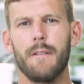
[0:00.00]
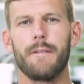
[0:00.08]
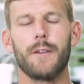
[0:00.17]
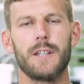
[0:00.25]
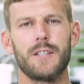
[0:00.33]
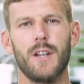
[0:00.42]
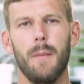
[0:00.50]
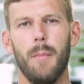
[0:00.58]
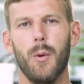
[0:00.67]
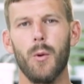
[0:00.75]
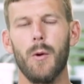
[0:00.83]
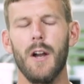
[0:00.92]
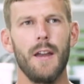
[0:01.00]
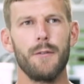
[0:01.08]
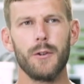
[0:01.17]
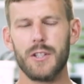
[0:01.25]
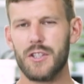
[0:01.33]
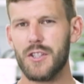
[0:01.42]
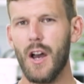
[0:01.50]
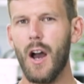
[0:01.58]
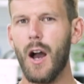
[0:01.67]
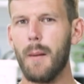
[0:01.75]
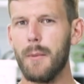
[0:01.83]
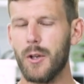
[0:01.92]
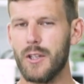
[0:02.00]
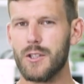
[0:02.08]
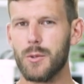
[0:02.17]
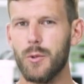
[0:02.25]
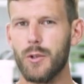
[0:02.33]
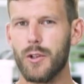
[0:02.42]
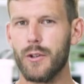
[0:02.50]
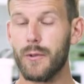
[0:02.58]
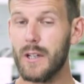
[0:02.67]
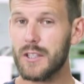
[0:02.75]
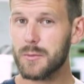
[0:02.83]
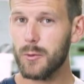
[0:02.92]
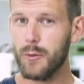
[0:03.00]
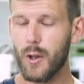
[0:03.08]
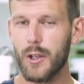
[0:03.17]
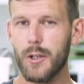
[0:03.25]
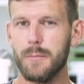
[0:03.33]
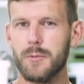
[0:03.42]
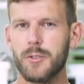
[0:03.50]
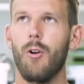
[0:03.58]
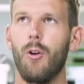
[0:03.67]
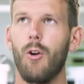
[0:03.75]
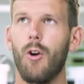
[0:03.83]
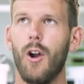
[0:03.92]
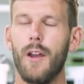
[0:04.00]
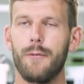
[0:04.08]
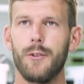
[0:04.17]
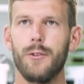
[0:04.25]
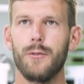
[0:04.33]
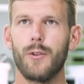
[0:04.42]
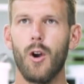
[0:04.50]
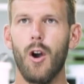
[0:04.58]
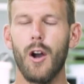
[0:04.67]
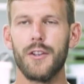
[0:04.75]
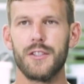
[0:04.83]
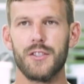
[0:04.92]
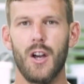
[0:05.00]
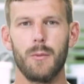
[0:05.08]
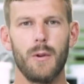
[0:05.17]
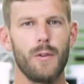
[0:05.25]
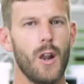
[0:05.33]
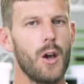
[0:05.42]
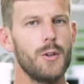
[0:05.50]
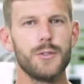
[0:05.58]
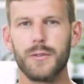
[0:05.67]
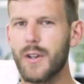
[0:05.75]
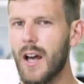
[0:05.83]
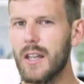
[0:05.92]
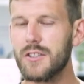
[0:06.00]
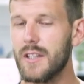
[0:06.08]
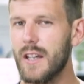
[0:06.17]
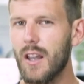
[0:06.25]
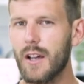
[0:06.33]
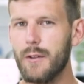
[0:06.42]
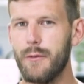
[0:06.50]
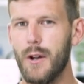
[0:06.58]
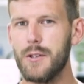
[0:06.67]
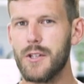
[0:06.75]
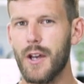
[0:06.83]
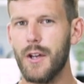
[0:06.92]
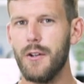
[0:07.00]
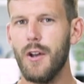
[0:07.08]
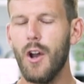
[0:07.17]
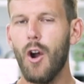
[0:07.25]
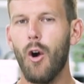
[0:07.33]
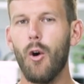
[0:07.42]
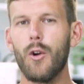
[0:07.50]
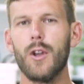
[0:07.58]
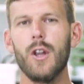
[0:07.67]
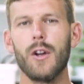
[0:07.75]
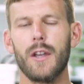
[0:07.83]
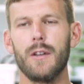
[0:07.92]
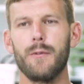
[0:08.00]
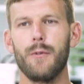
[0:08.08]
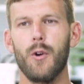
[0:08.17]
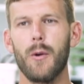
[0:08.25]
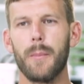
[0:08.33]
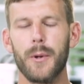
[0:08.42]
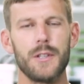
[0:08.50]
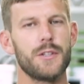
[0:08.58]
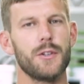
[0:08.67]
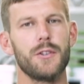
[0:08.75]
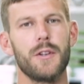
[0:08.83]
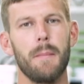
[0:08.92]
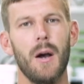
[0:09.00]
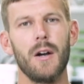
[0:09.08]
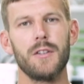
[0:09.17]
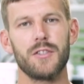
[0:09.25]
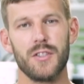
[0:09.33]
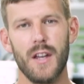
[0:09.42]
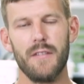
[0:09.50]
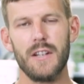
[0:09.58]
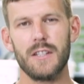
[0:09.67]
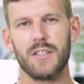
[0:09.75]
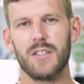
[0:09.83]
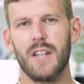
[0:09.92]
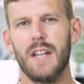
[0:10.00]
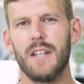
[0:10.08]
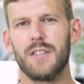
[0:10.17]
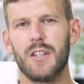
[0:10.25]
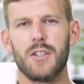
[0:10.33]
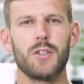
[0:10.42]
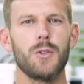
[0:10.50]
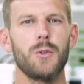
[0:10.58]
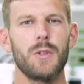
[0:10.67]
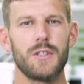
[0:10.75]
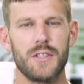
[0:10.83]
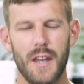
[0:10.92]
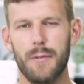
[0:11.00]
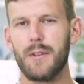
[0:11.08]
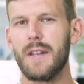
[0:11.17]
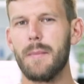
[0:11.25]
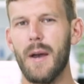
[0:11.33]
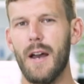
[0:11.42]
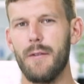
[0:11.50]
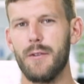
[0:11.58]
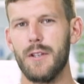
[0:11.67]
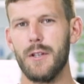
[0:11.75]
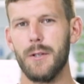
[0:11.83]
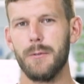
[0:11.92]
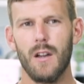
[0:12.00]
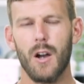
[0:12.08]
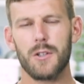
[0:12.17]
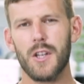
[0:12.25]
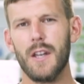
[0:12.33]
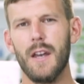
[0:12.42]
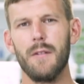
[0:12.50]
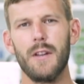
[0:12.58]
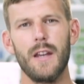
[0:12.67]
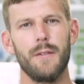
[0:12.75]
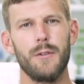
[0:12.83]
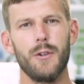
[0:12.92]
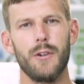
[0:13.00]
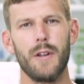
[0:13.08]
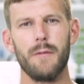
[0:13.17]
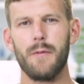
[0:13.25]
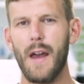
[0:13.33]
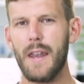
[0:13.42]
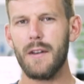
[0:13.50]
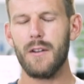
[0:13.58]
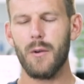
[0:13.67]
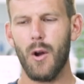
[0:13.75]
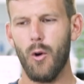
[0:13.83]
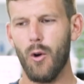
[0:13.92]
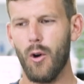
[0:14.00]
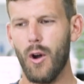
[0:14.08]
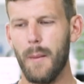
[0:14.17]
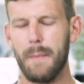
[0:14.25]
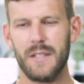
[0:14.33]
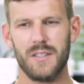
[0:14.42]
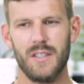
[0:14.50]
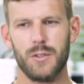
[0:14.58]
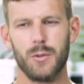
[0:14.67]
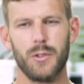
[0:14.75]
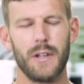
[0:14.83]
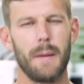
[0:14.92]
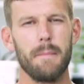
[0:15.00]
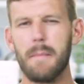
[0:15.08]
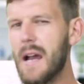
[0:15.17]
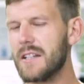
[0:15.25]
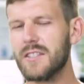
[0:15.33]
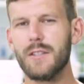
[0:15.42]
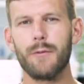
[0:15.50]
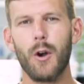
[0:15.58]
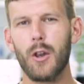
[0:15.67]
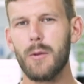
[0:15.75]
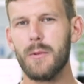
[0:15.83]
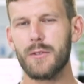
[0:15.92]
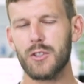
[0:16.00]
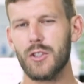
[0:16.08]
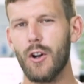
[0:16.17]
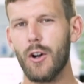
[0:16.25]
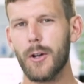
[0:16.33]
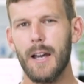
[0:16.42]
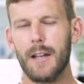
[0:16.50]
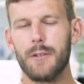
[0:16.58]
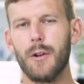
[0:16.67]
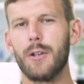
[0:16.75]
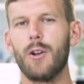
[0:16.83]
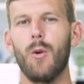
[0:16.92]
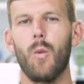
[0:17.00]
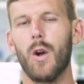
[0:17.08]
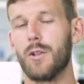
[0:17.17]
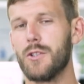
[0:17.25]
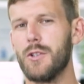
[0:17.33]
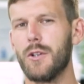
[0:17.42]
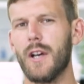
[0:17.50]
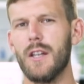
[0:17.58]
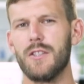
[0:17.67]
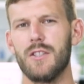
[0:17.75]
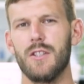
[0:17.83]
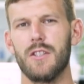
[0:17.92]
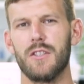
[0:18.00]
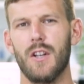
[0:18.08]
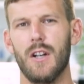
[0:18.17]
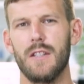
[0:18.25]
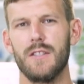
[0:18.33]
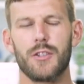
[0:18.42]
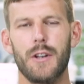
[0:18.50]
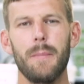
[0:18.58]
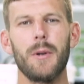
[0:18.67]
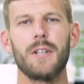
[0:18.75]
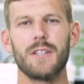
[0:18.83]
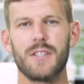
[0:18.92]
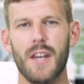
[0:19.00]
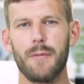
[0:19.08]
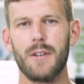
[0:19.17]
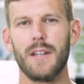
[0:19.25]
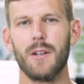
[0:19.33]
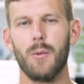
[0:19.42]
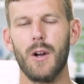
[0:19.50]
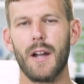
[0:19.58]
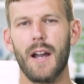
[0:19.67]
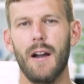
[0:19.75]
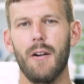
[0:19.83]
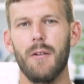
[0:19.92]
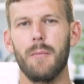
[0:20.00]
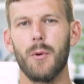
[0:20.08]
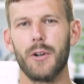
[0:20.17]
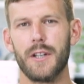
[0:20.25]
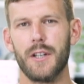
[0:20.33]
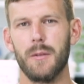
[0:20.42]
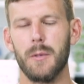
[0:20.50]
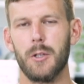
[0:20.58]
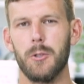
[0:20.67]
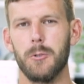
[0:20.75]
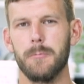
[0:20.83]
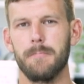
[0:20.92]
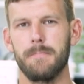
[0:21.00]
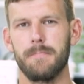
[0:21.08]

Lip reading: For example, if you're a startup looking to order really small volumes, or if you've got a design with loads of colors in it like a photo, or you're looking for a print-on-demand service, digital is definitely better for you. Alternatively, if you're an event or a business ordering a massive volume of stock and you've only got one or two colors in your design, screen print is definitely gonna work out more economical.